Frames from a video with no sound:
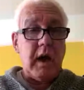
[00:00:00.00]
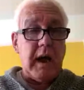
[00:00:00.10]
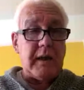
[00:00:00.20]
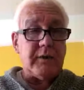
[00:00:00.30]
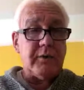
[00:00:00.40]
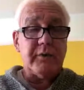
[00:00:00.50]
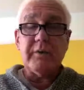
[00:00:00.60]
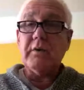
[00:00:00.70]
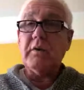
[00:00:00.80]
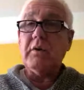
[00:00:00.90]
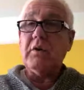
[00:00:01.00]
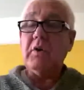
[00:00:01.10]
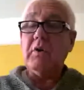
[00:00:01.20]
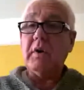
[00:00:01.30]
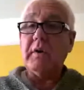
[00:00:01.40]
and
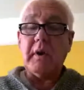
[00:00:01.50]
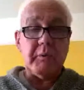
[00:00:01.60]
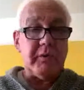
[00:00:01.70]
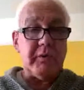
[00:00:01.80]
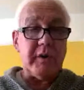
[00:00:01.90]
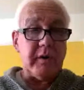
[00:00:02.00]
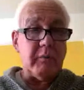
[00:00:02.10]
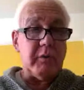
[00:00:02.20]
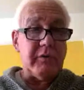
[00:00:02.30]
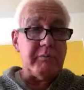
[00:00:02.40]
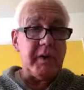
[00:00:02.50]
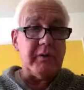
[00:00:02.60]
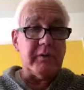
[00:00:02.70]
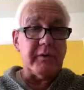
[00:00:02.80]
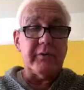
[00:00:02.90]
you can, which is
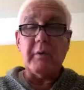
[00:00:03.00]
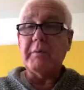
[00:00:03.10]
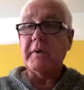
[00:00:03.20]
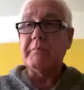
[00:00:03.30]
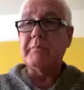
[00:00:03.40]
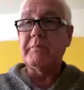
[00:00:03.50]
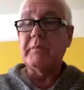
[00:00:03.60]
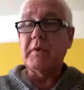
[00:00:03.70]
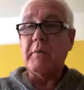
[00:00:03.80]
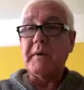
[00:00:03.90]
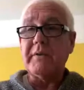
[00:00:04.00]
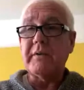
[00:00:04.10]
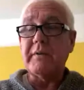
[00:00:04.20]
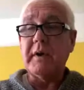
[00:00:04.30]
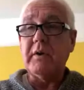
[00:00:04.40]
pinned to the top of the
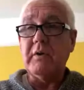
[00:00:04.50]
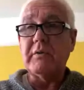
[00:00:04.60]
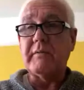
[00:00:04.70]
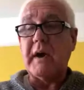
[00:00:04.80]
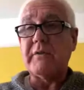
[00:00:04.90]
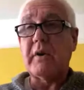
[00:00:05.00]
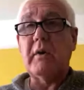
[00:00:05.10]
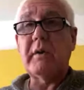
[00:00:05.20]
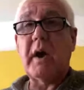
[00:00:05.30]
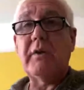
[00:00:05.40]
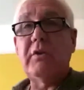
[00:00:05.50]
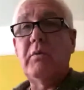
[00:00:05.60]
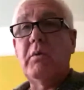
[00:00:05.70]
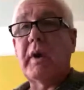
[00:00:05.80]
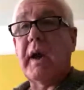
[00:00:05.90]
comments, I think. Use the voucher code and
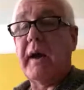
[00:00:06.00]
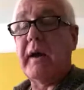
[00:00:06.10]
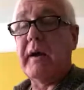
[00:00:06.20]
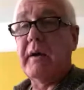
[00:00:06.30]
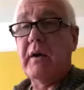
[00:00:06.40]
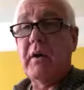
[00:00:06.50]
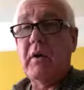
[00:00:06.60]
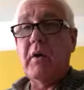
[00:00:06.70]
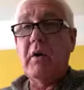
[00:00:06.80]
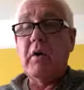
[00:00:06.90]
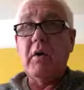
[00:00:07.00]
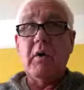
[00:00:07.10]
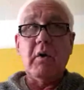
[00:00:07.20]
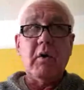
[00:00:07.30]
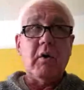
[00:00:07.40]
you will get
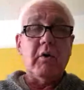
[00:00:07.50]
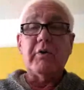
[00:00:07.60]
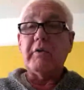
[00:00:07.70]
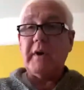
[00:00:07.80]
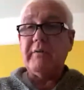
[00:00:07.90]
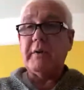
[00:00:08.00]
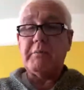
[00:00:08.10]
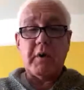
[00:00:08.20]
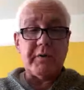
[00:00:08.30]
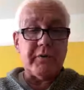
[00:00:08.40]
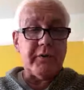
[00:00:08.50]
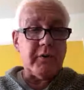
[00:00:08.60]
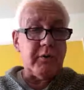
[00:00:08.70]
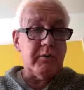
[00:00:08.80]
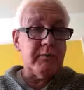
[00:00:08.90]
3 for the price of
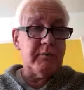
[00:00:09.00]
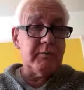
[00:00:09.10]
2.